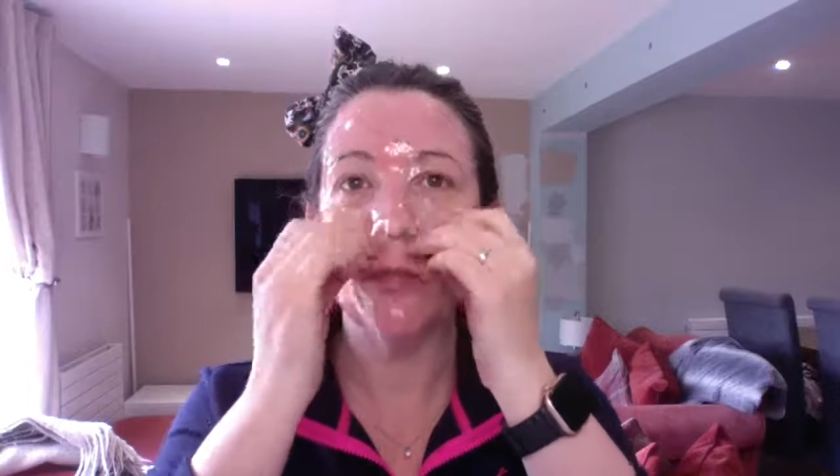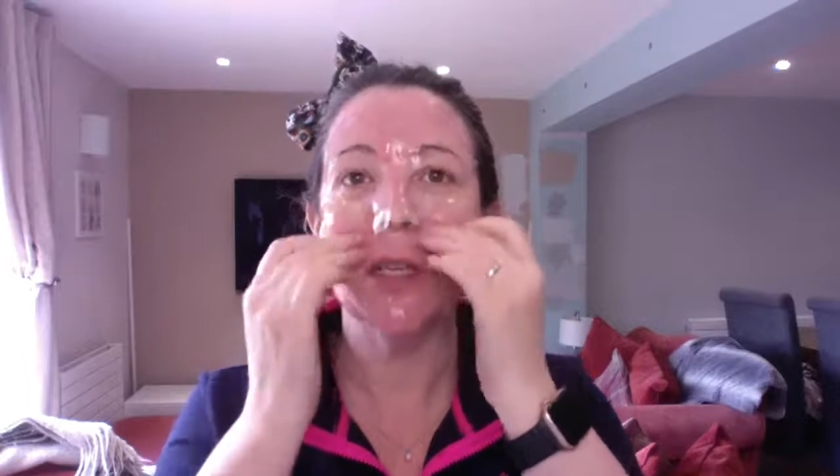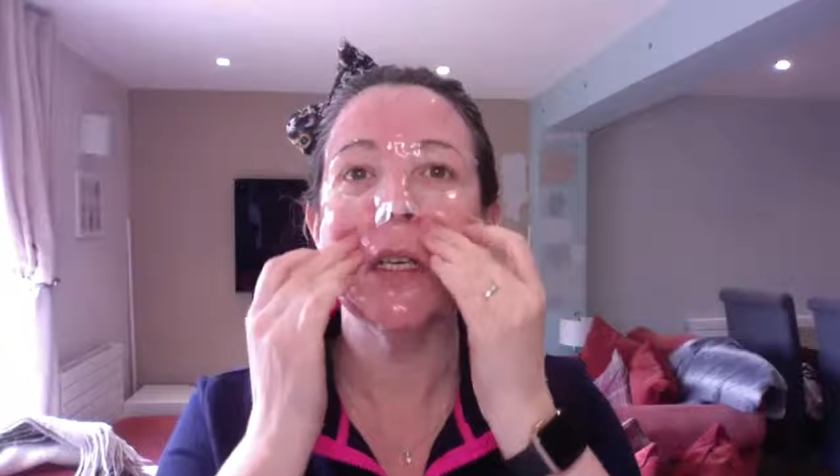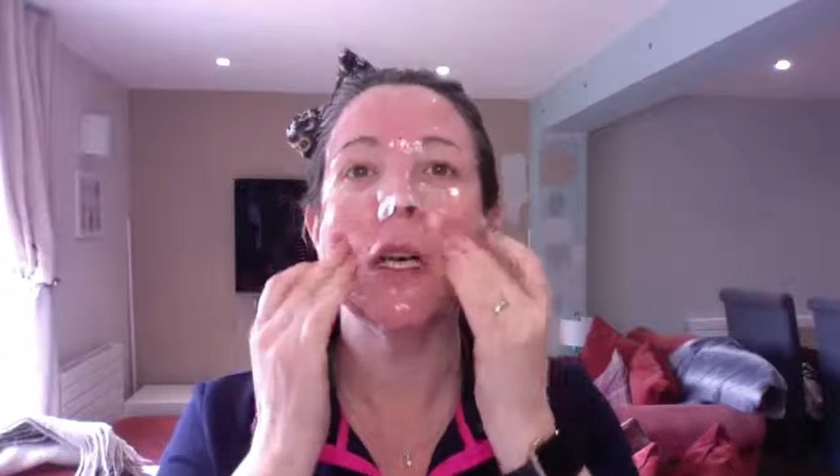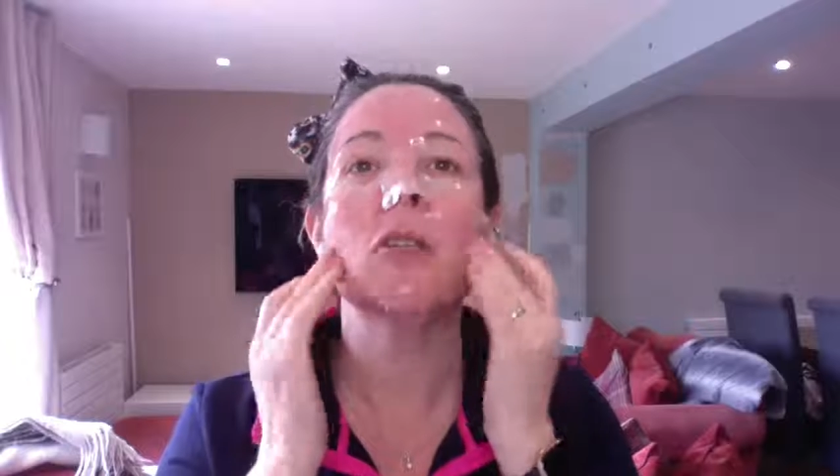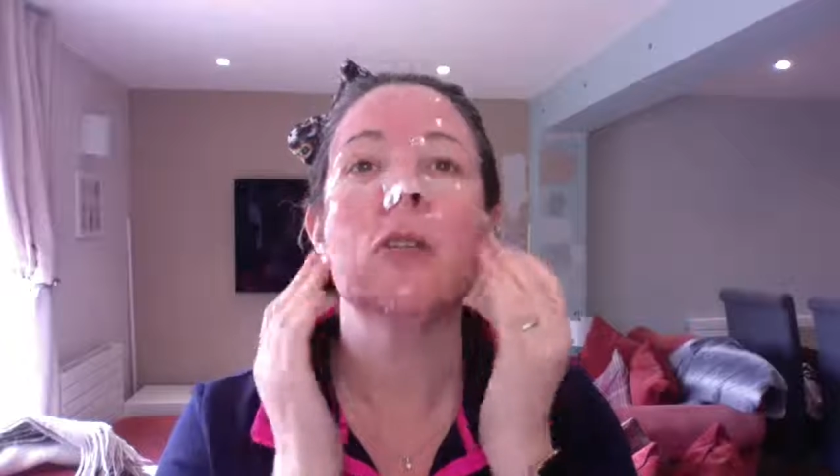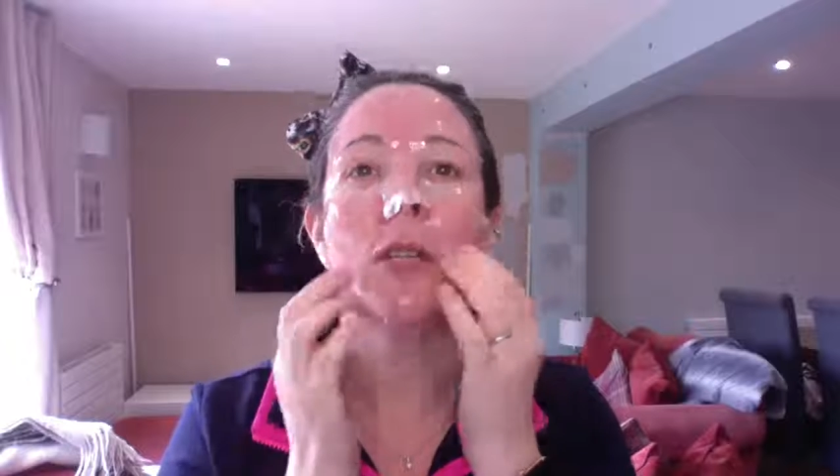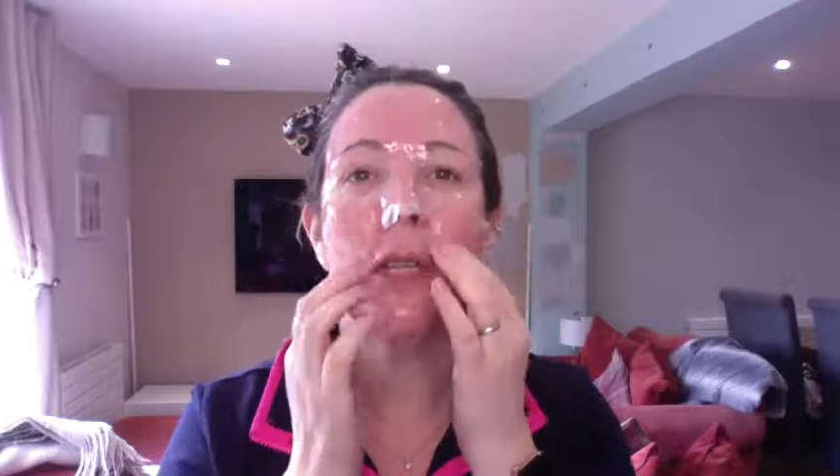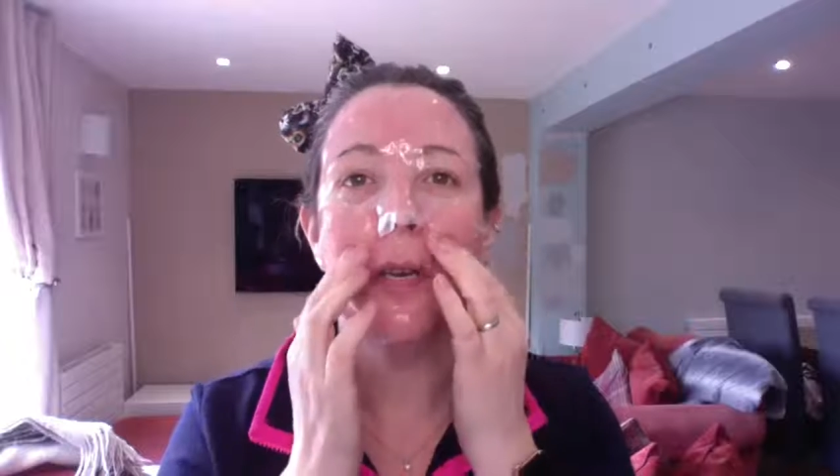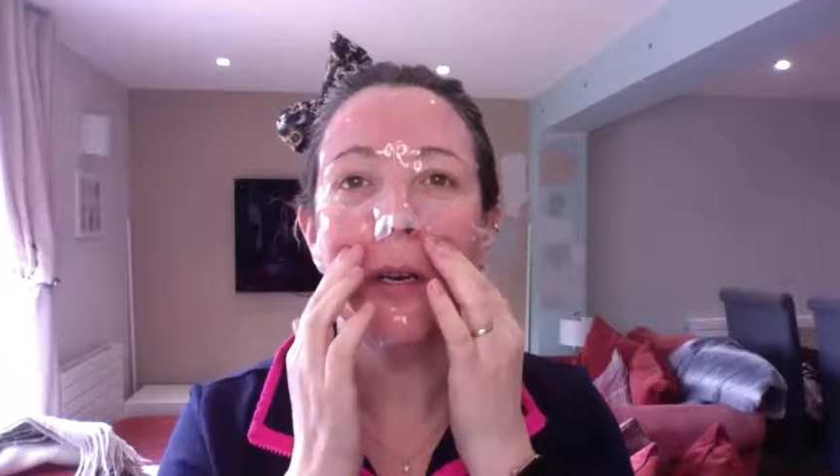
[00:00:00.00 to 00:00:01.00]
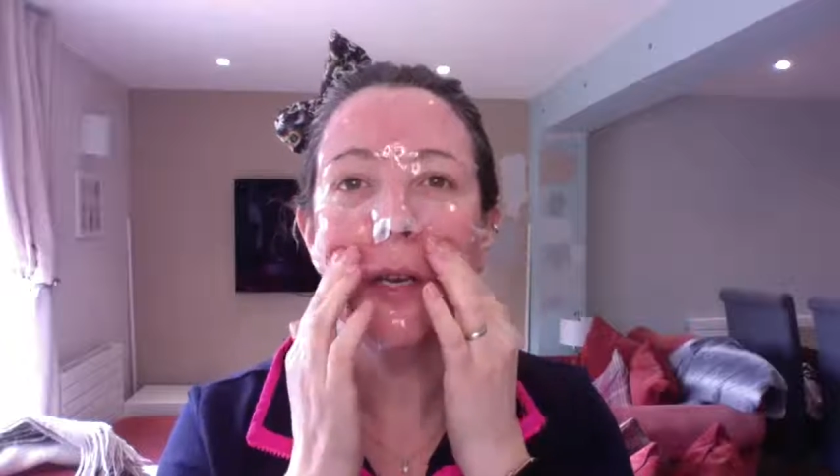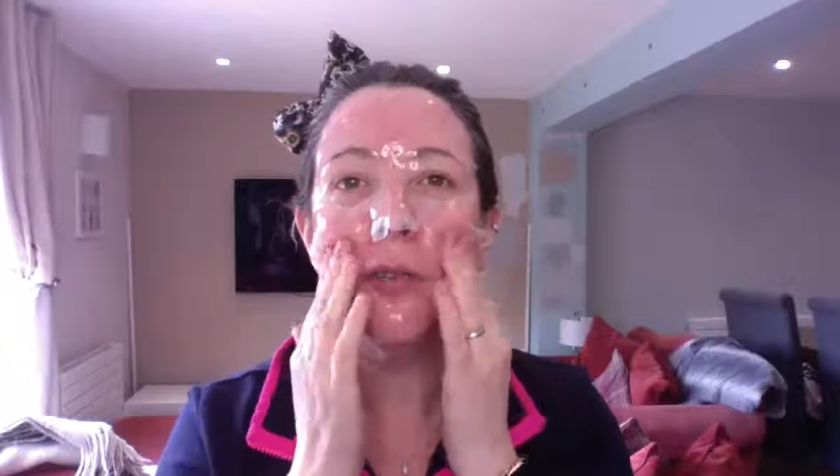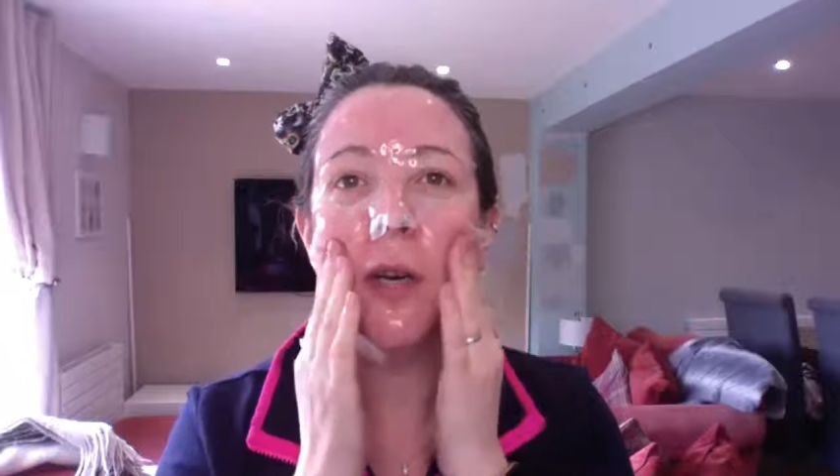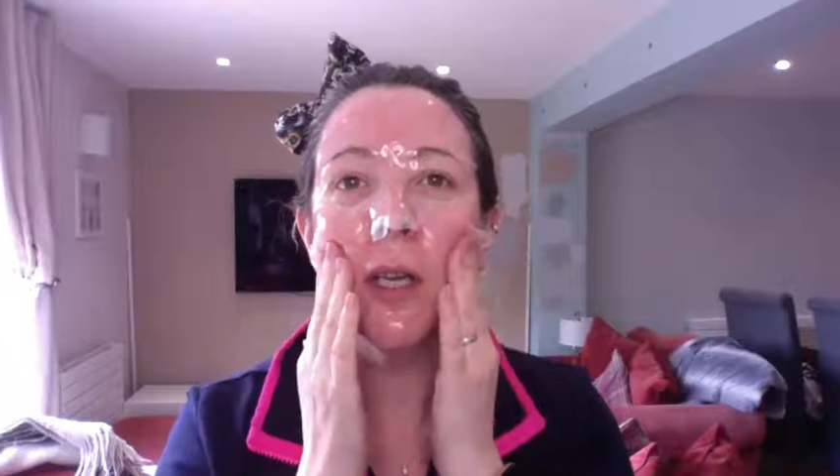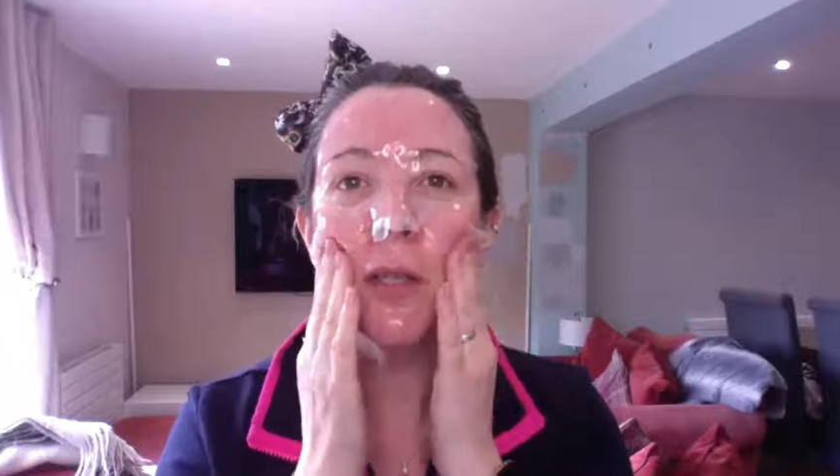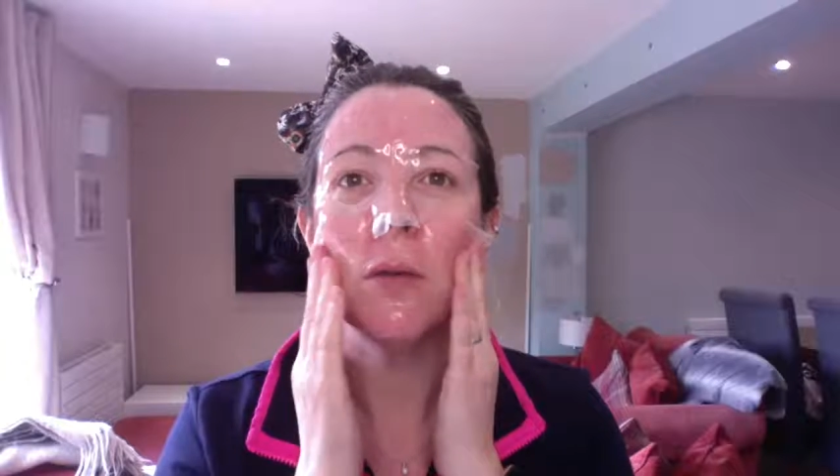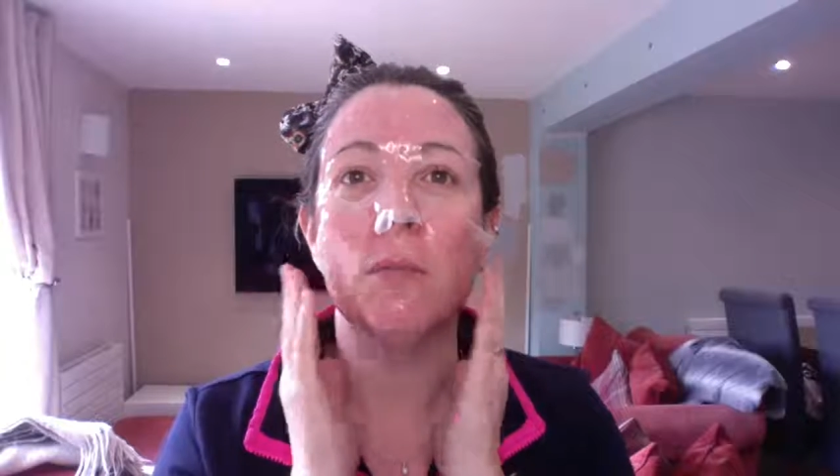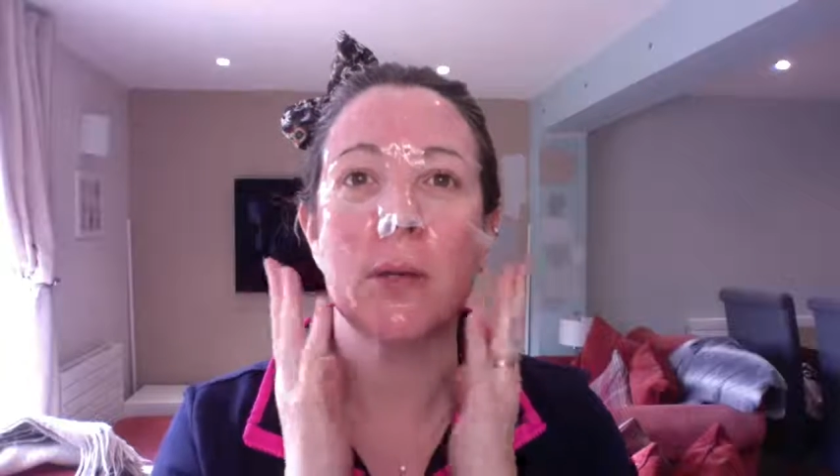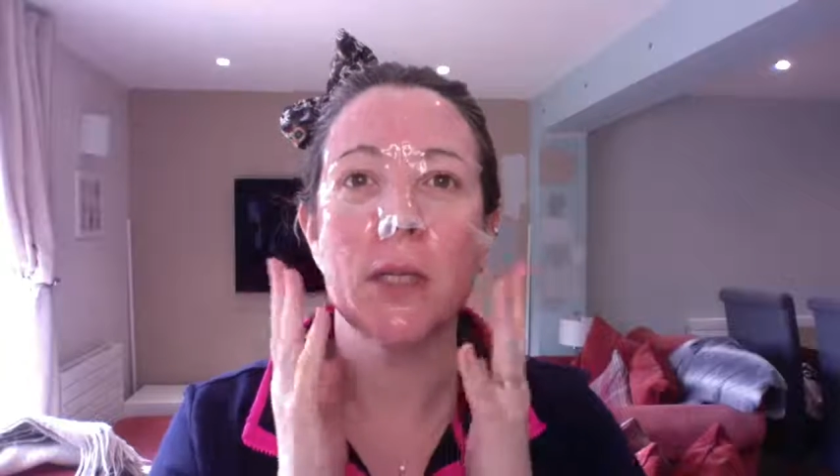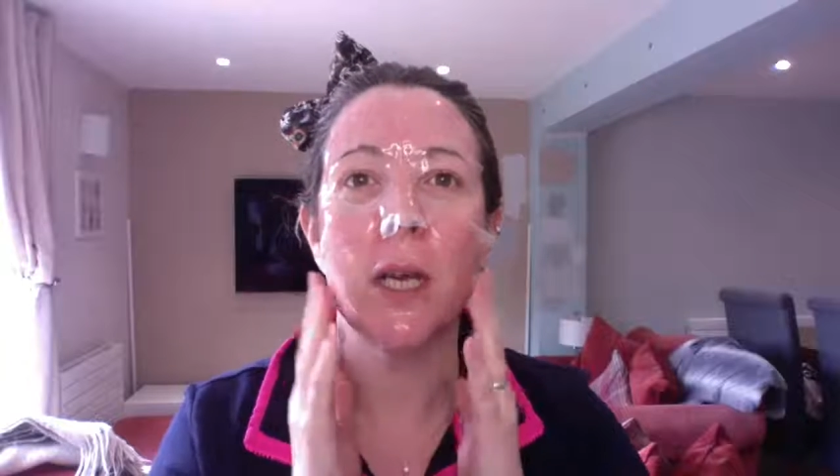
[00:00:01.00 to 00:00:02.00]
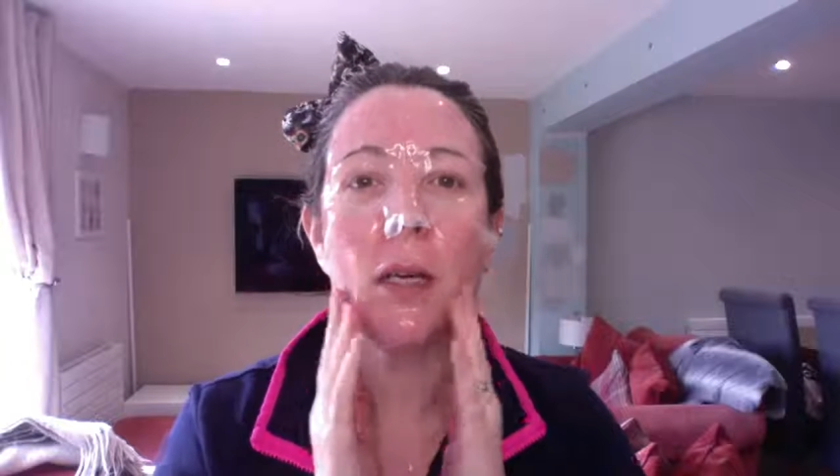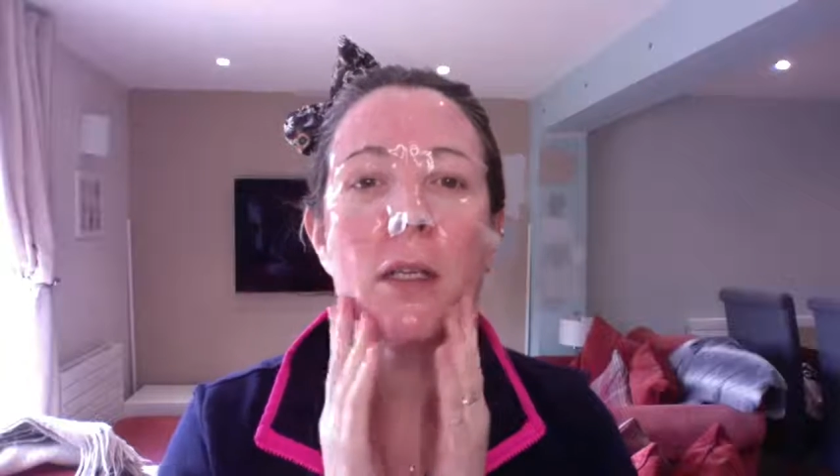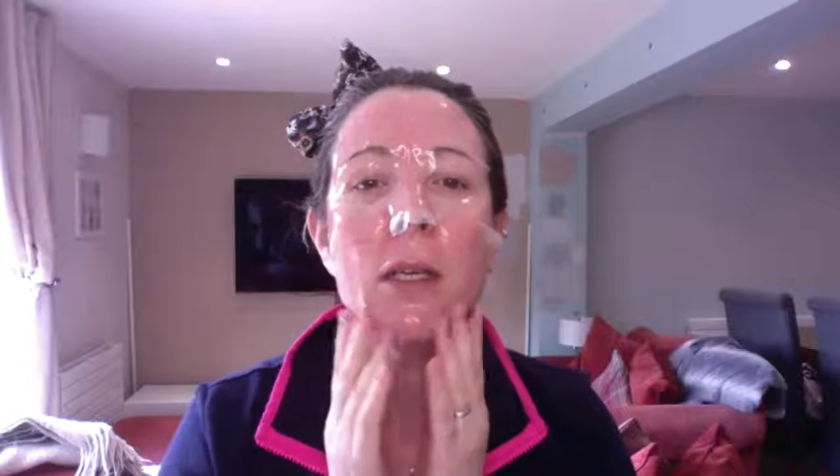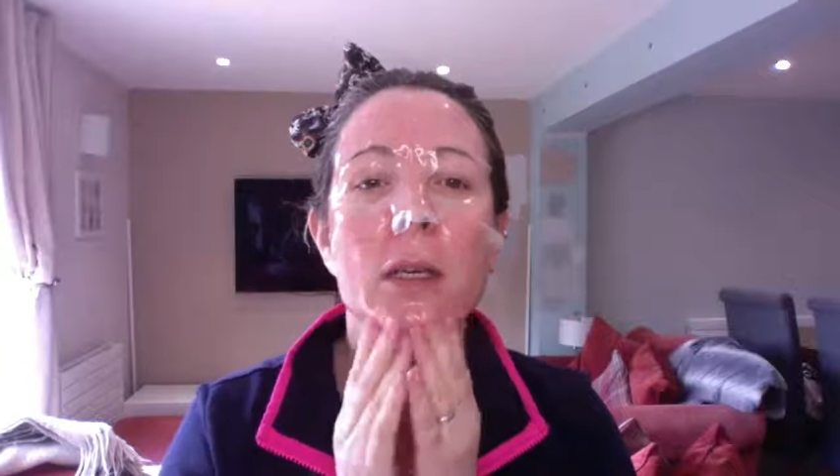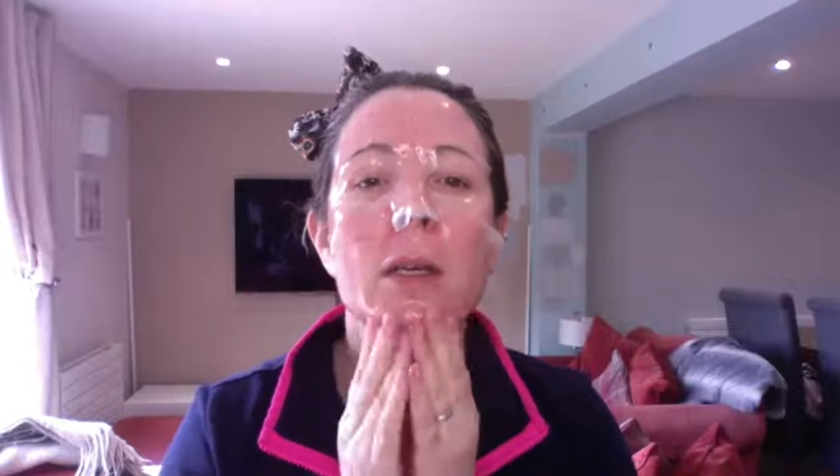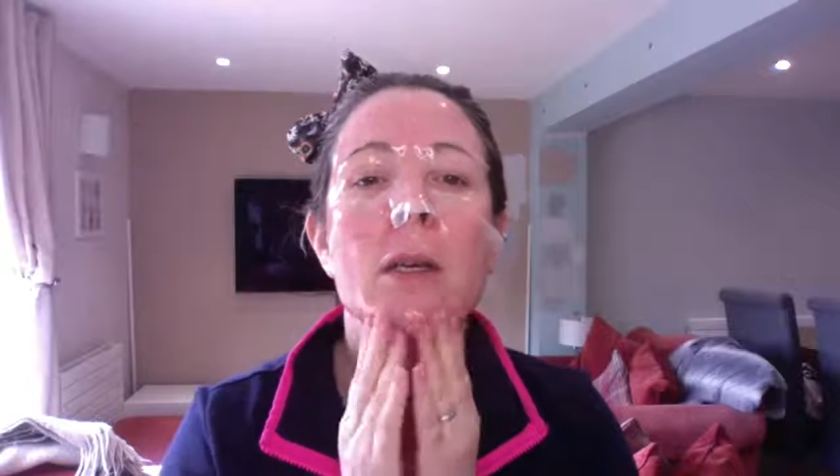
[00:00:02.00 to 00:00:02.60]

skin naturally dehydrates to protect it.